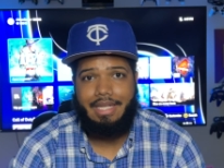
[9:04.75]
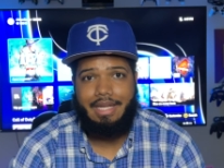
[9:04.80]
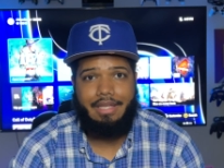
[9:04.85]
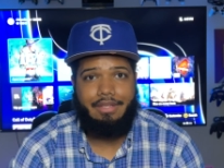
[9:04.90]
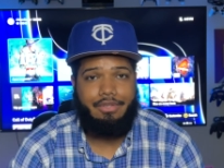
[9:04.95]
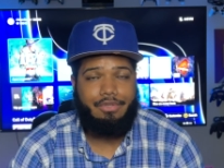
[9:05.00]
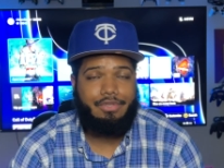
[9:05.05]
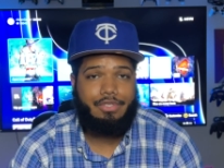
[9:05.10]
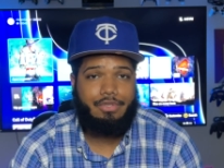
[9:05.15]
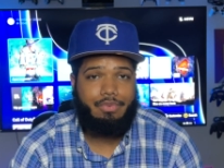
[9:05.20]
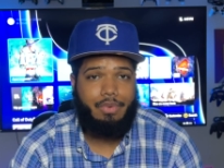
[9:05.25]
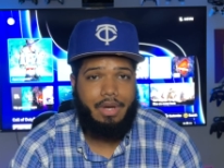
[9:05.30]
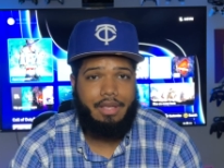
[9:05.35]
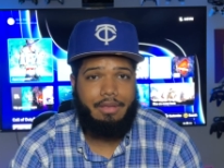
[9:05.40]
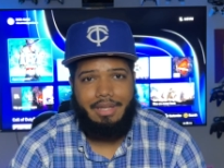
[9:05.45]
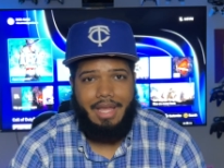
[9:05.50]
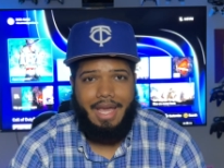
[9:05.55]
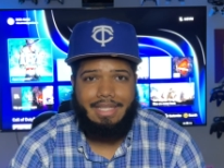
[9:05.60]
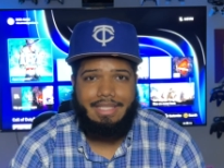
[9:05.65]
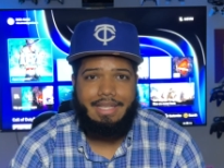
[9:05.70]
I used
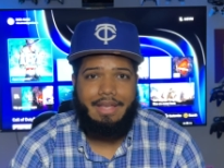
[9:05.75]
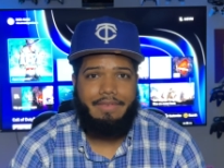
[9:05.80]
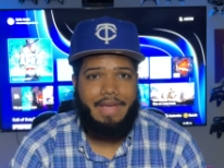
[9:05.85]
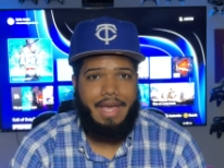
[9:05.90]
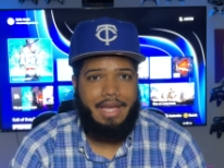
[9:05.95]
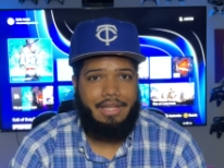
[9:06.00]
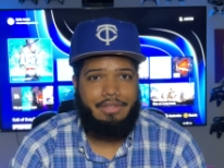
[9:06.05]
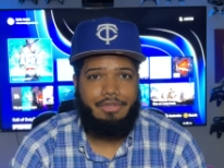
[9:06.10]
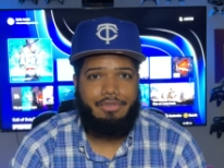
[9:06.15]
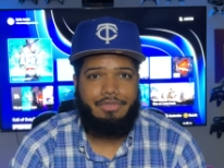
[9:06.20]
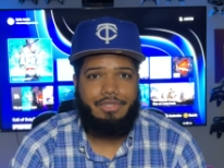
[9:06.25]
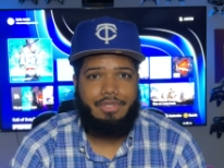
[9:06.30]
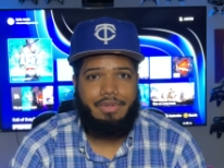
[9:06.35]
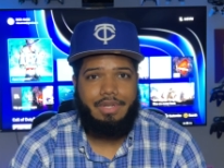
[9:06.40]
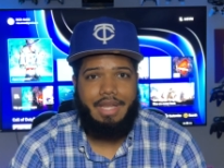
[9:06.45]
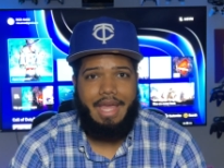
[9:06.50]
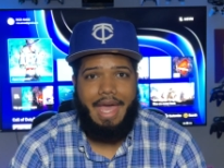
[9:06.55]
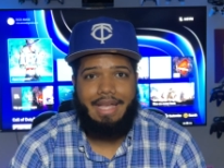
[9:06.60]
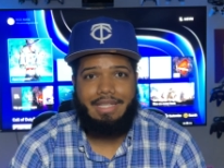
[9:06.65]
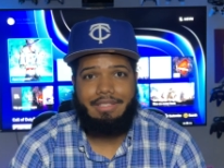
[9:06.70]
swipe. As I've gotten used to
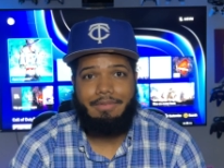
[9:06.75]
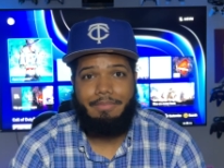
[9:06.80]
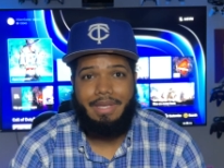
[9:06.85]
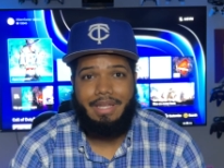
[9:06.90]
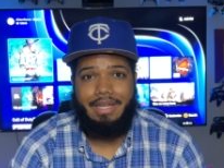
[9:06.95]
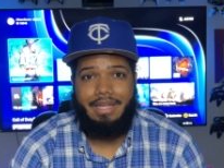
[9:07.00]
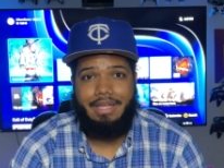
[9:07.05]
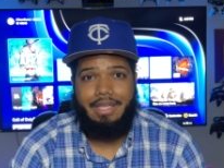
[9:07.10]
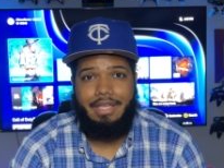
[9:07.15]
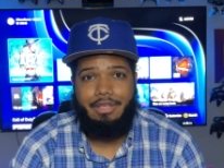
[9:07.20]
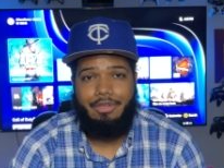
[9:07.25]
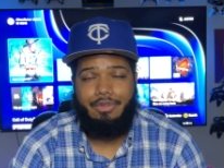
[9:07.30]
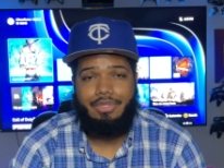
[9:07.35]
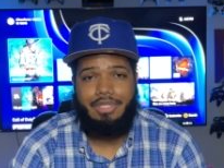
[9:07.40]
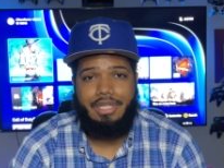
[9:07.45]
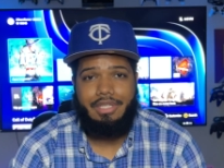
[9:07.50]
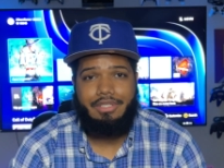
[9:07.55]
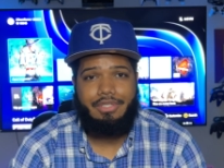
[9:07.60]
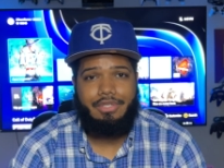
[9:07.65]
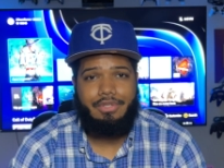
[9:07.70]
it, it hasn't been a
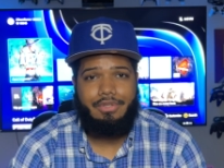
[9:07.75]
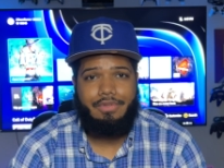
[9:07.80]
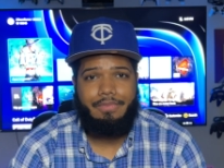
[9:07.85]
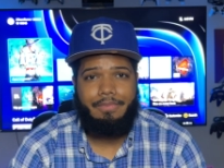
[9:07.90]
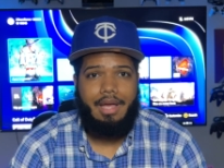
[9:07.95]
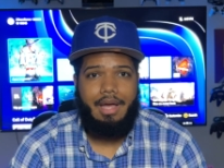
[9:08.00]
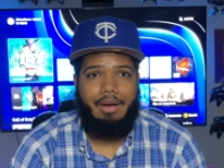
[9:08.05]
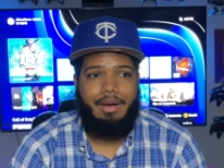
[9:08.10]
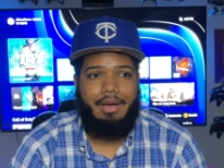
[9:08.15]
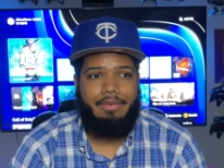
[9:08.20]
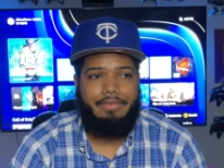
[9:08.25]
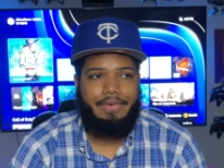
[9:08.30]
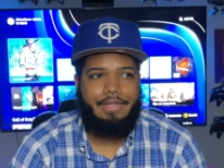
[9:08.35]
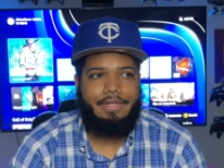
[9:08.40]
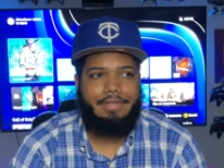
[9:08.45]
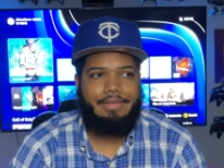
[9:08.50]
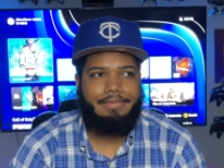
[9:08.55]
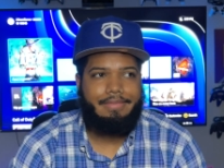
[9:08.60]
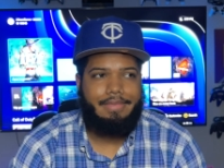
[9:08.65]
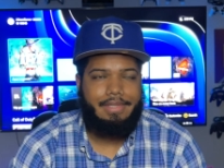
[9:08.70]
huge issue.
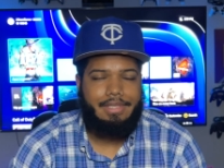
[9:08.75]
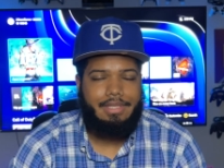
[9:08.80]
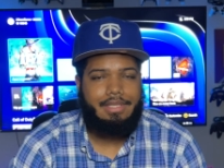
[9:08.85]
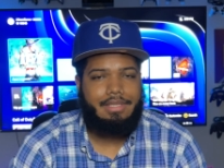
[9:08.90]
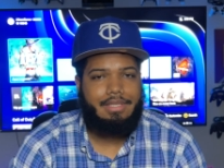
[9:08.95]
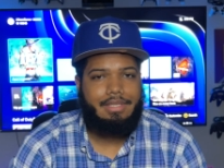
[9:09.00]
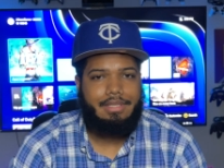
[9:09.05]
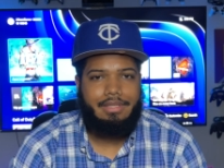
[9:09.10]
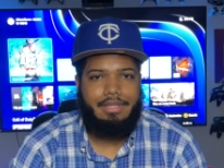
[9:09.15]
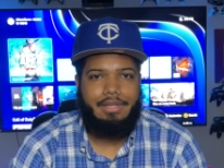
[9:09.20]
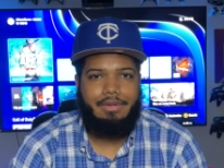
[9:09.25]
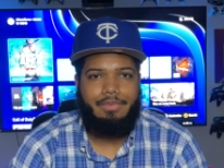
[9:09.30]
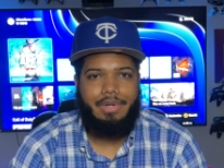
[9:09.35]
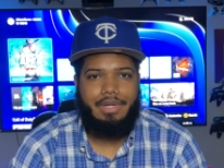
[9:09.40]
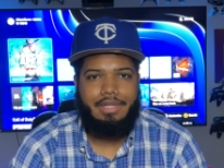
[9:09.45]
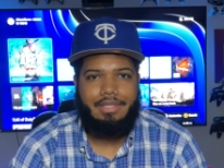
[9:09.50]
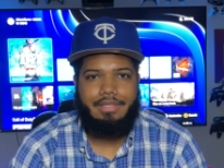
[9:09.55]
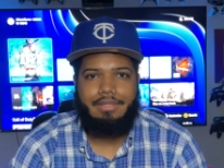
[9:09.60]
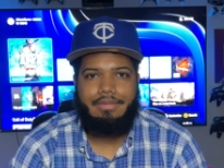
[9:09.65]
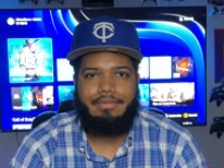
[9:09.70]
However, initially it
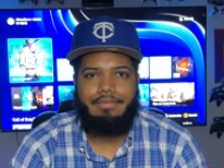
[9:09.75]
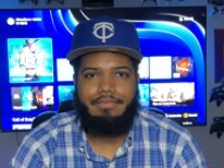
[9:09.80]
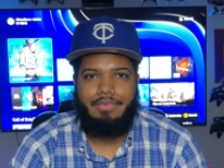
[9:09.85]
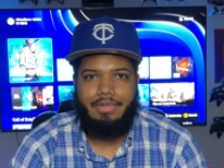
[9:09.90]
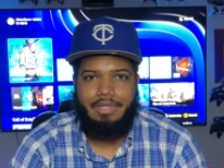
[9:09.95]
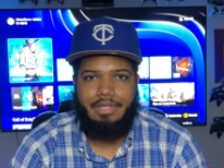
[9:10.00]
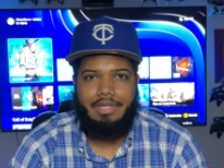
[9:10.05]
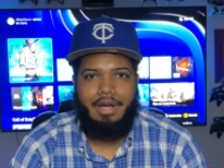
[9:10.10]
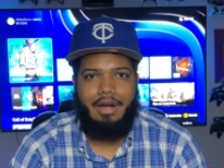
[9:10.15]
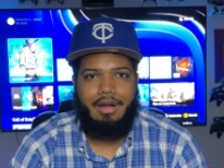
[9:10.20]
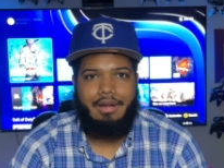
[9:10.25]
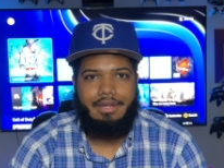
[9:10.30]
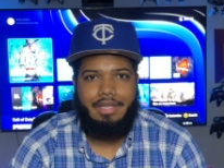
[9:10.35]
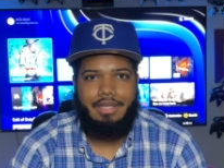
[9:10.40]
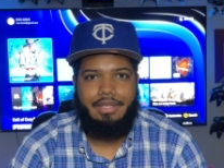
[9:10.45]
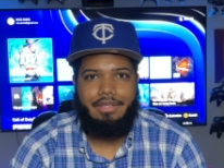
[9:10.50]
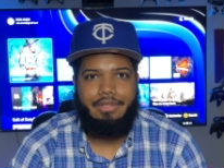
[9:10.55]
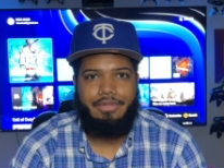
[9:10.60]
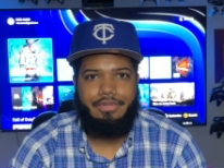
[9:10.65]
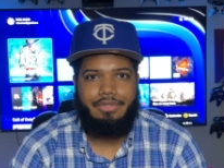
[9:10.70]
was really hard to
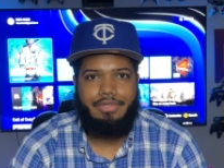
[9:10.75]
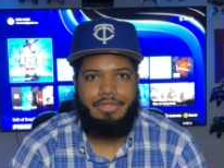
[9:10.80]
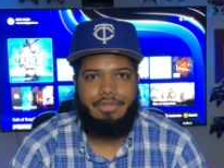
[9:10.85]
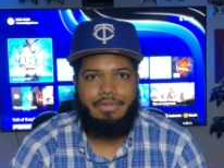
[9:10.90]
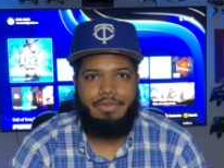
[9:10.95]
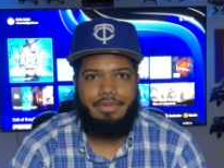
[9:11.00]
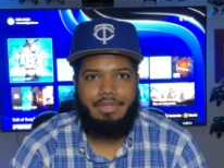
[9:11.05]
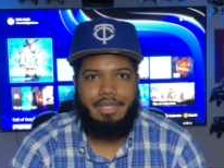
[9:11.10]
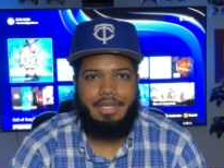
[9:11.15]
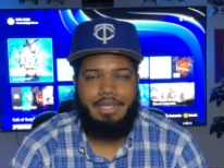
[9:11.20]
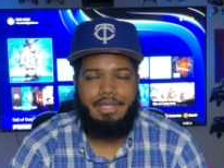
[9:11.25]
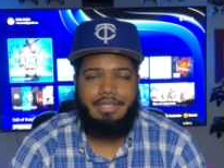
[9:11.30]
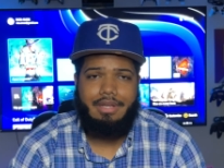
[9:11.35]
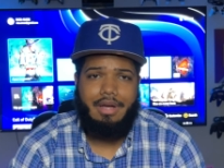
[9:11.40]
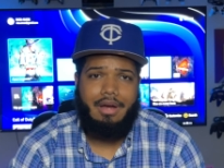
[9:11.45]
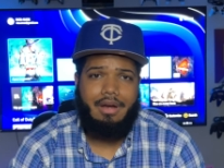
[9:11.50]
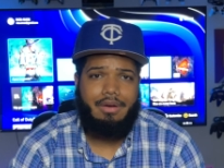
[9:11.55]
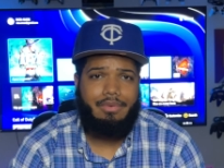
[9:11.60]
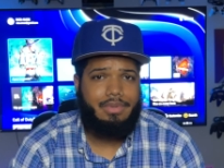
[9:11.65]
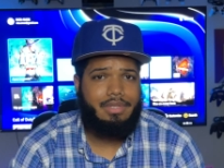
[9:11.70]
get used to, and things
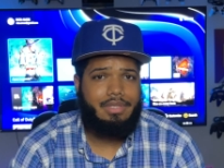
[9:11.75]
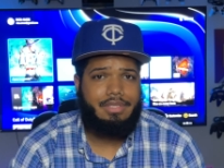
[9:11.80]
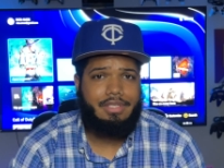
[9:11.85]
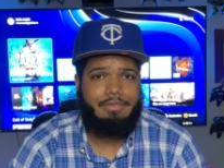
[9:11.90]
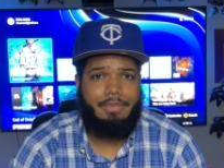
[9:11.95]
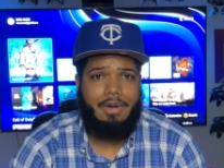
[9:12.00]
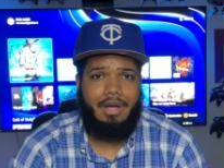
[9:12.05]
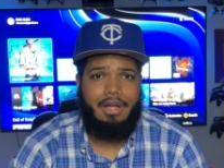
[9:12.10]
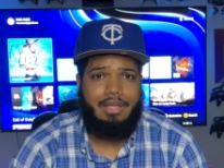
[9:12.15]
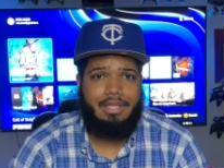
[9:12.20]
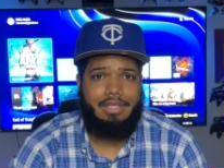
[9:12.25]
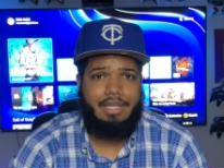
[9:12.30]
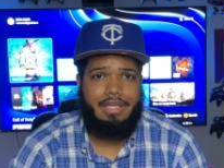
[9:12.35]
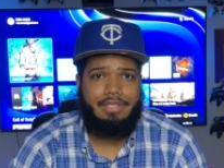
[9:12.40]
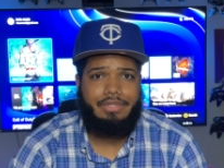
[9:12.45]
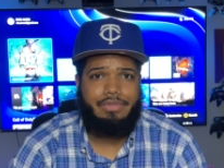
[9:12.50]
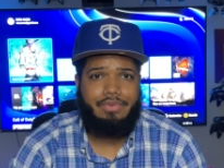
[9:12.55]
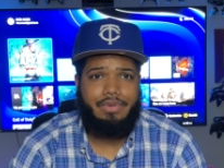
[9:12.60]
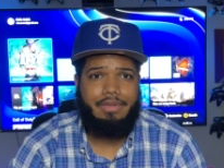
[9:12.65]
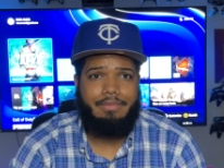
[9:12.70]
are really small on
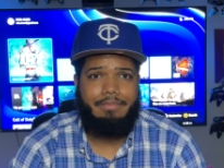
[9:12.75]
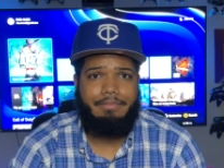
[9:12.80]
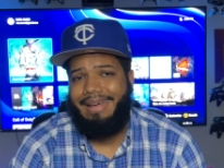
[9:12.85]
that screen.